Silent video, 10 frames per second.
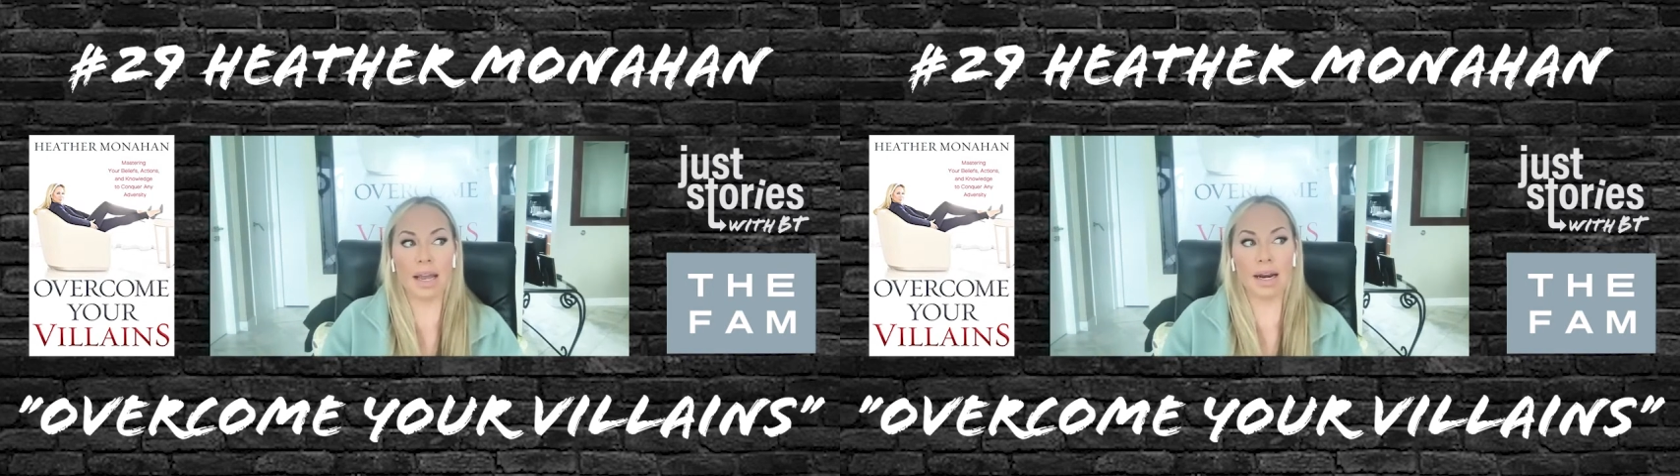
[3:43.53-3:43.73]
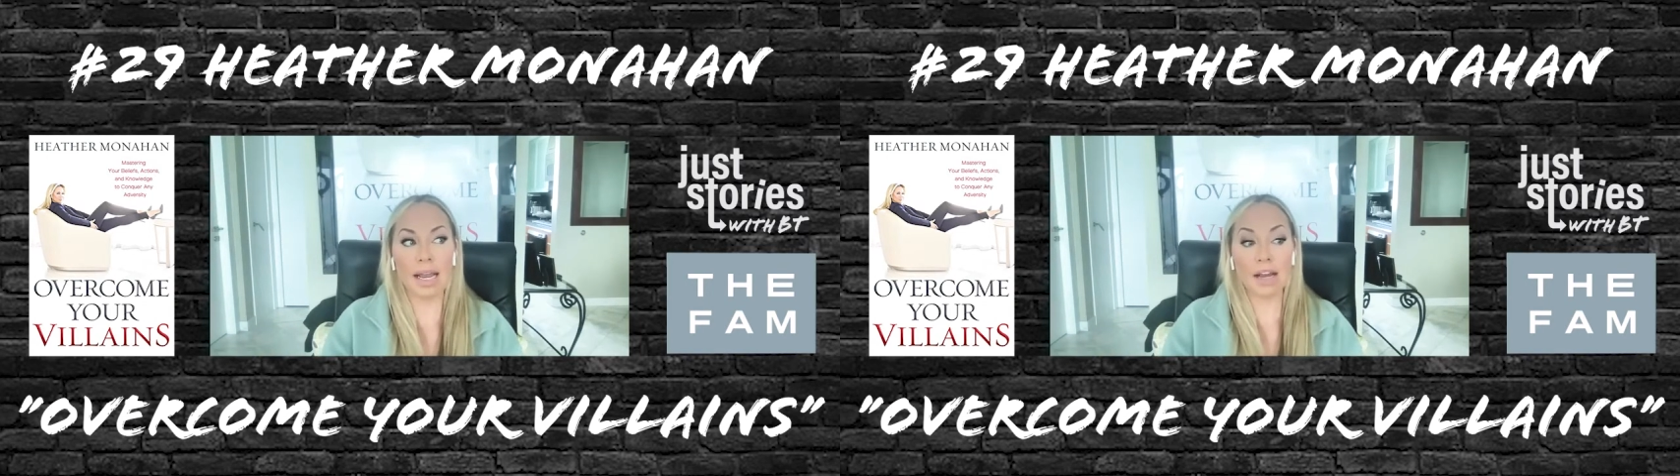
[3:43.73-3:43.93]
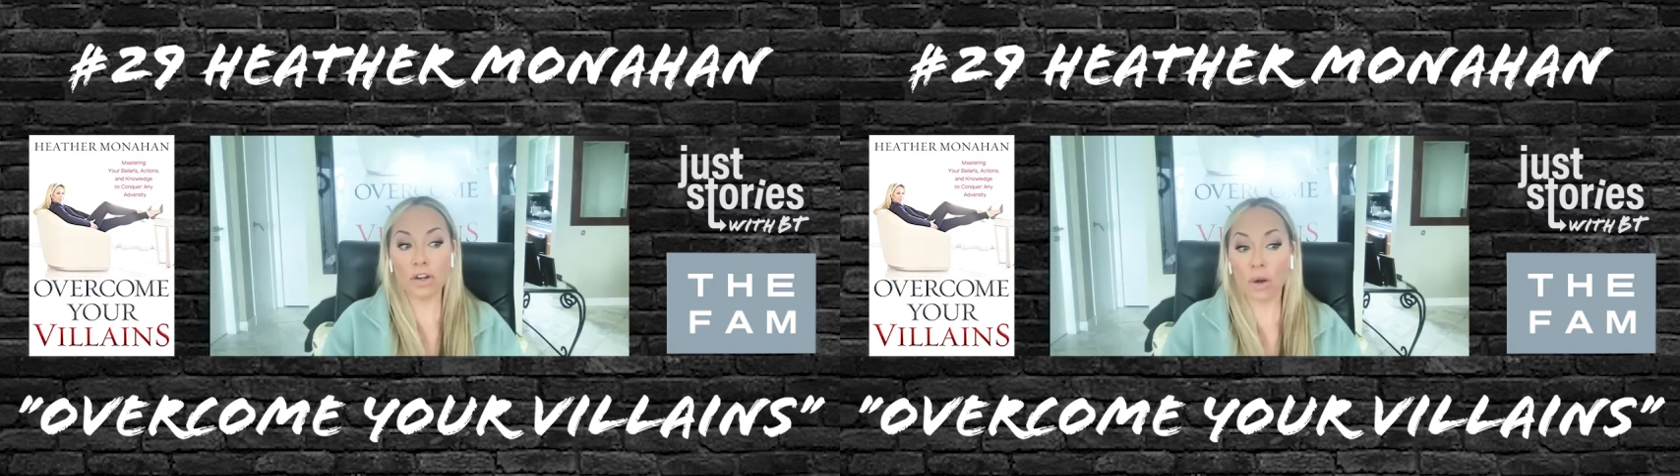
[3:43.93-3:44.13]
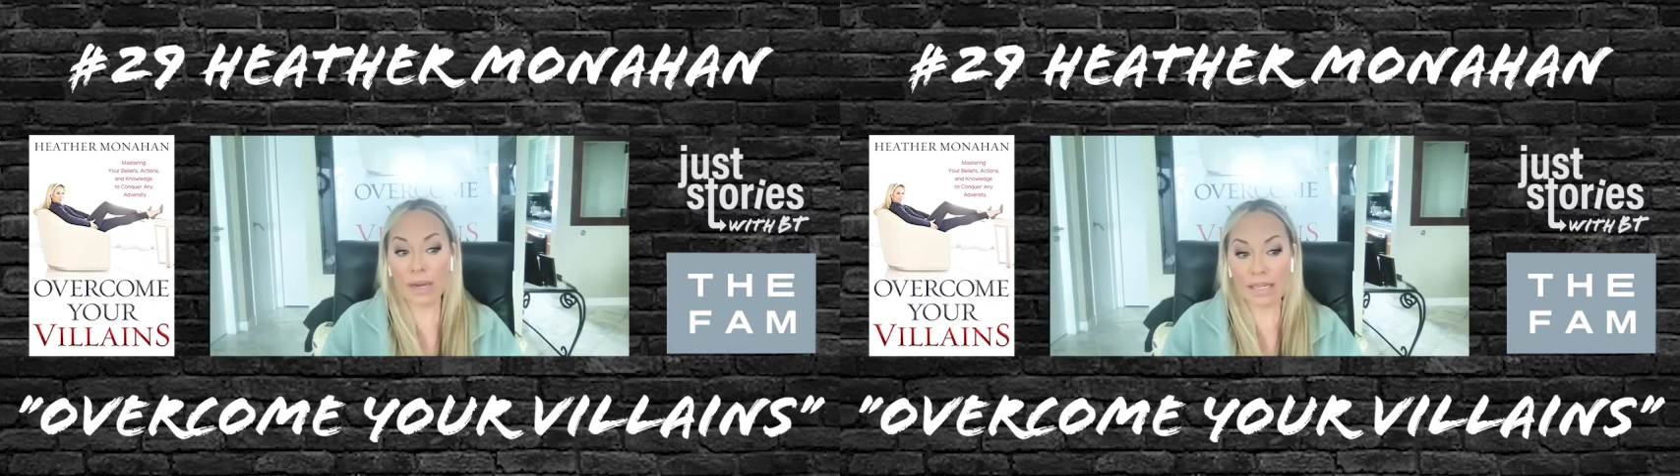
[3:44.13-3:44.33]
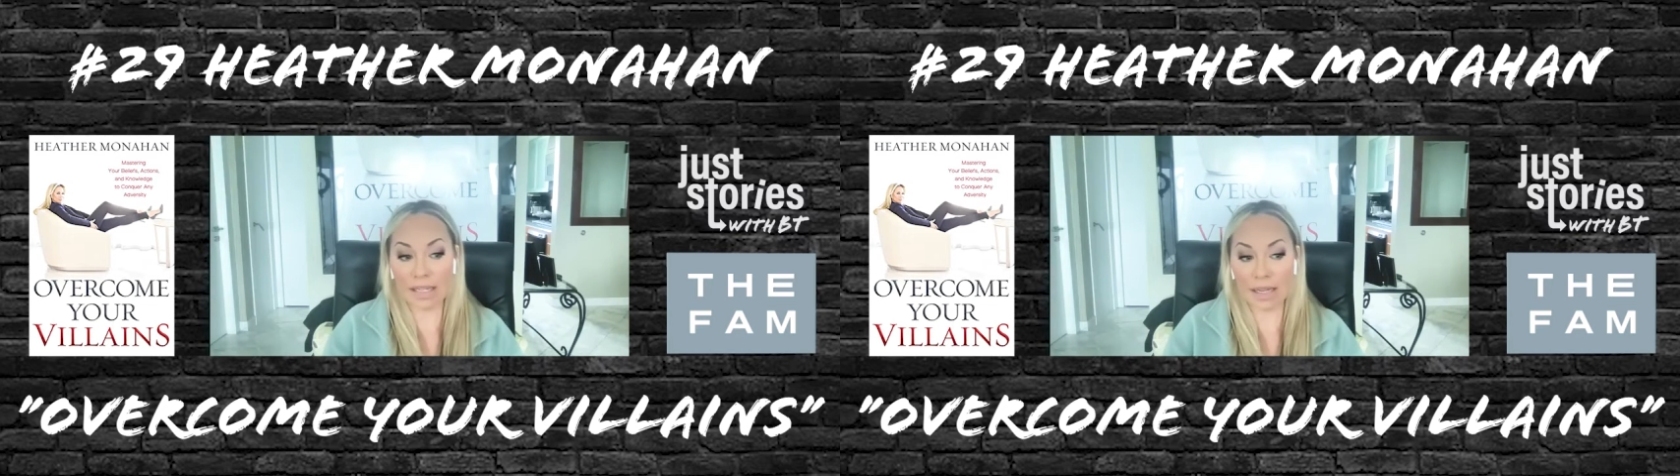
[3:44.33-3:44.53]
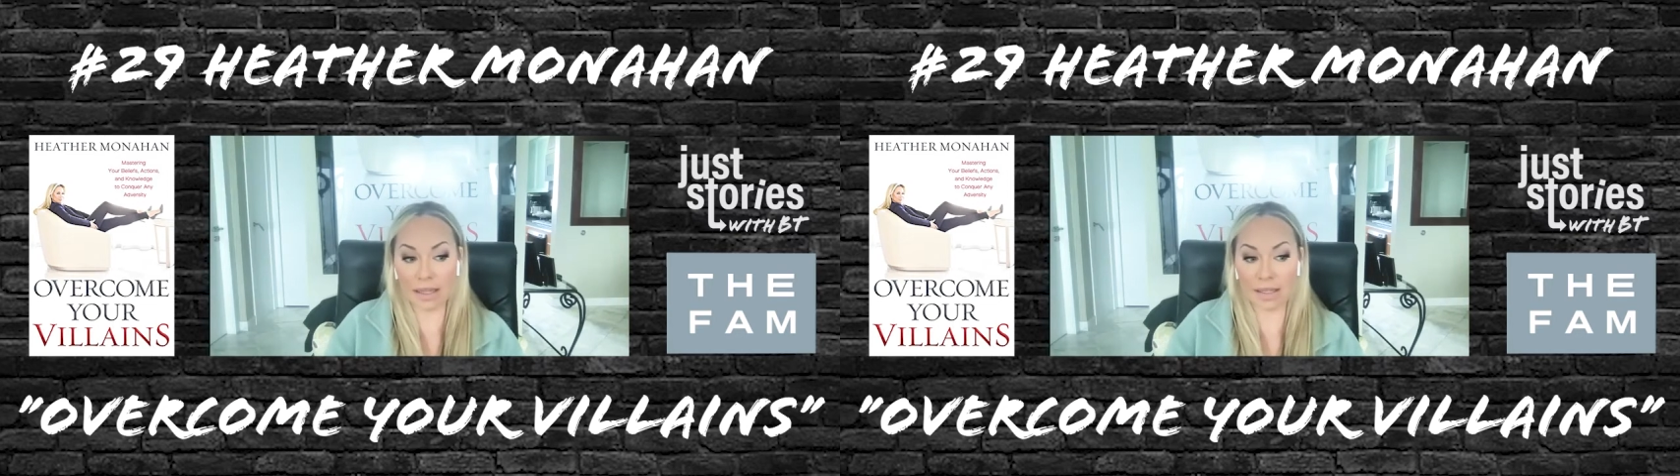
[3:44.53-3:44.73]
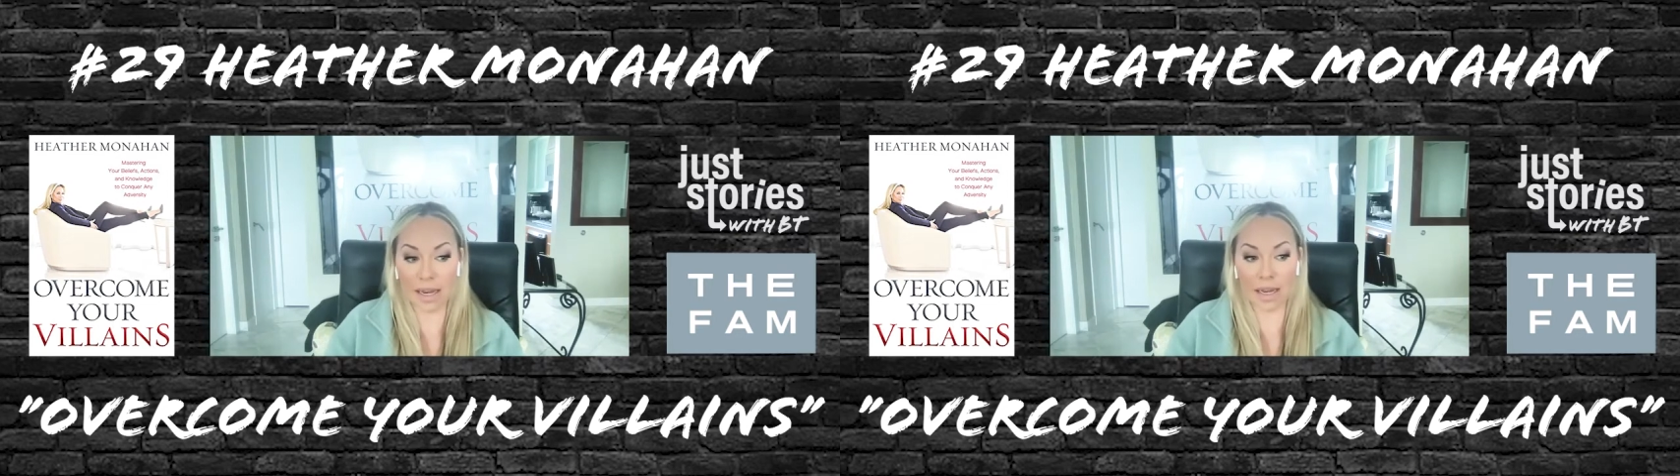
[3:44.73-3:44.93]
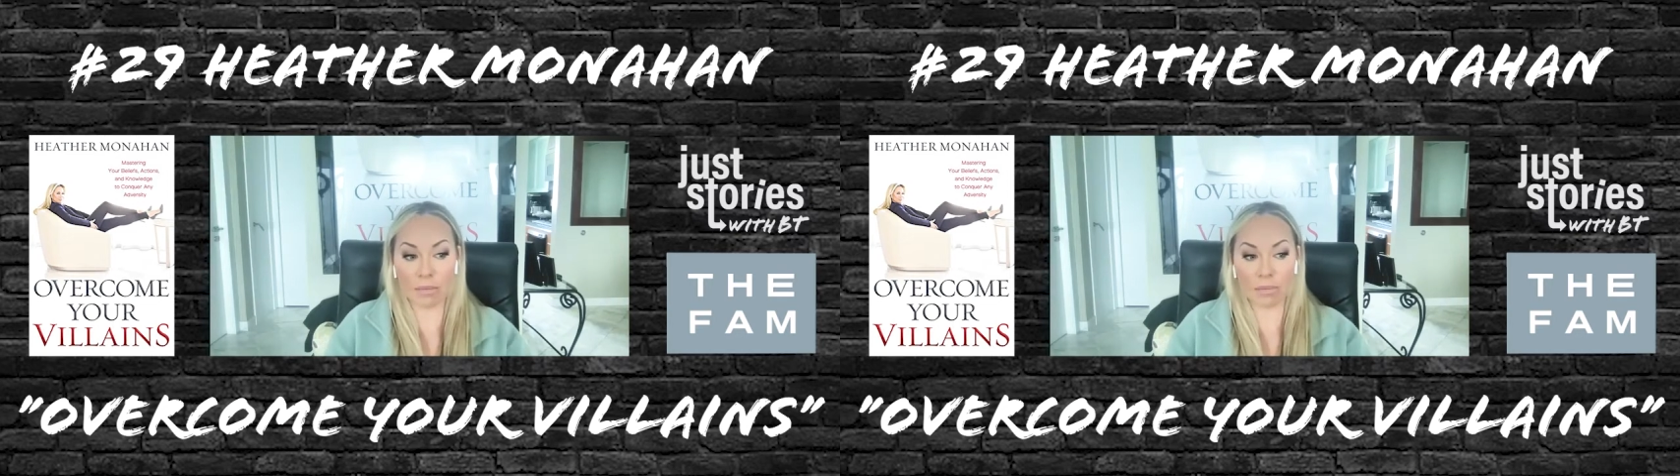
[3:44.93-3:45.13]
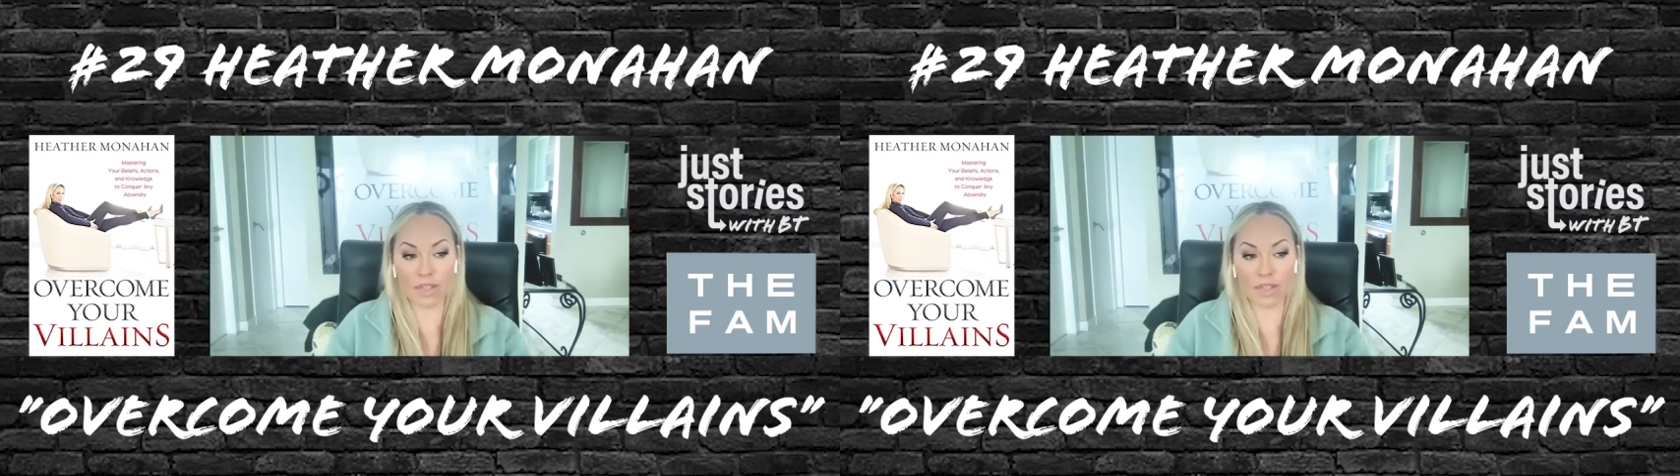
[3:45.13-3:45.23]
And I had no idea at the time.